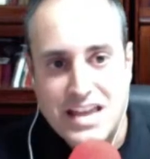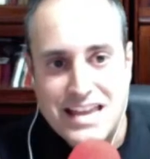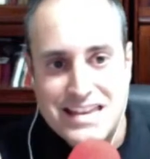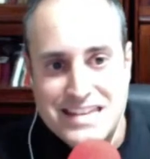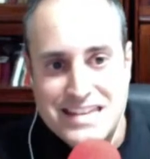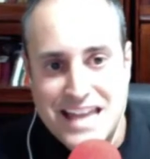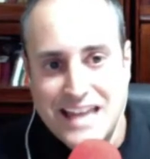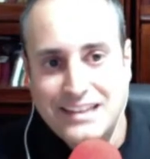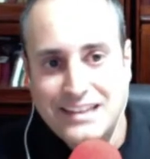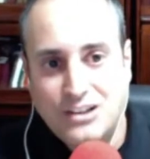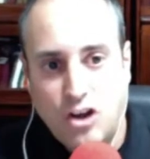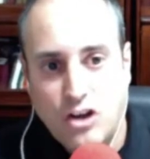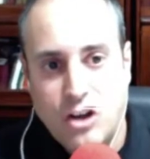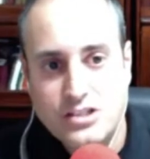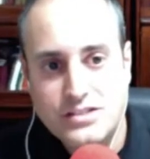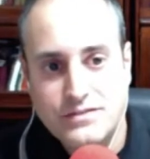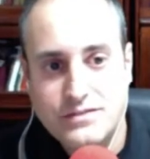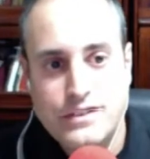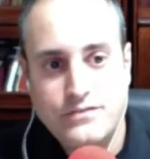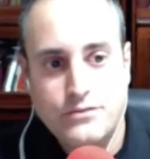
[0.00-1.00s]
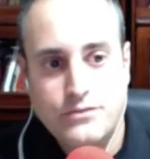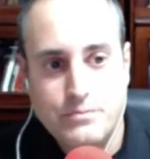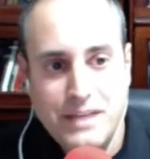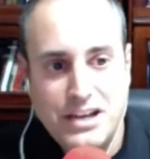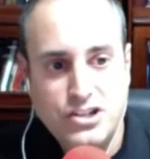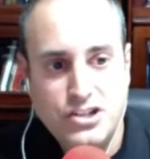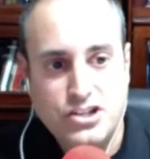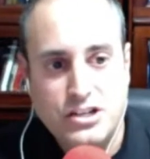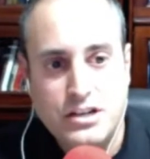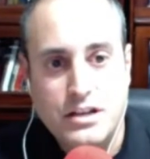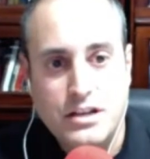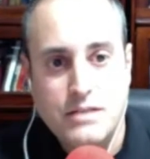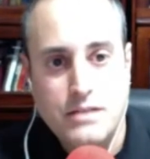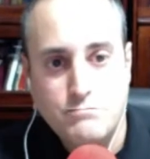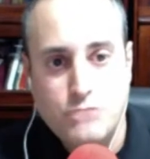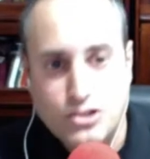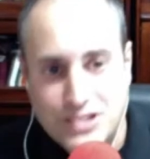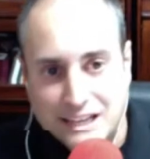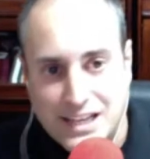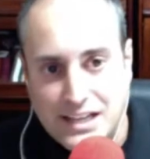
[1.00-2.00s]
net loss of information
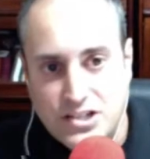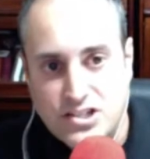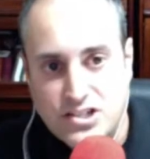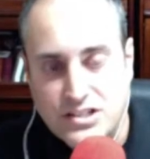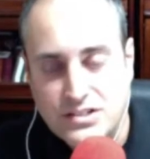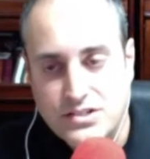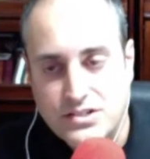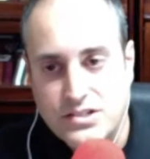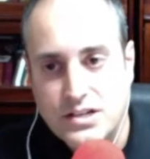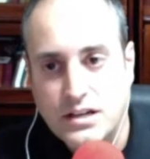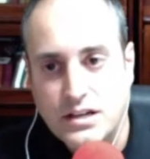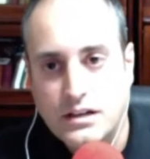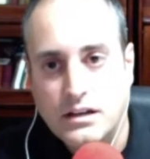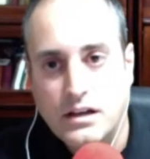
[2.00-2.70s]
mutations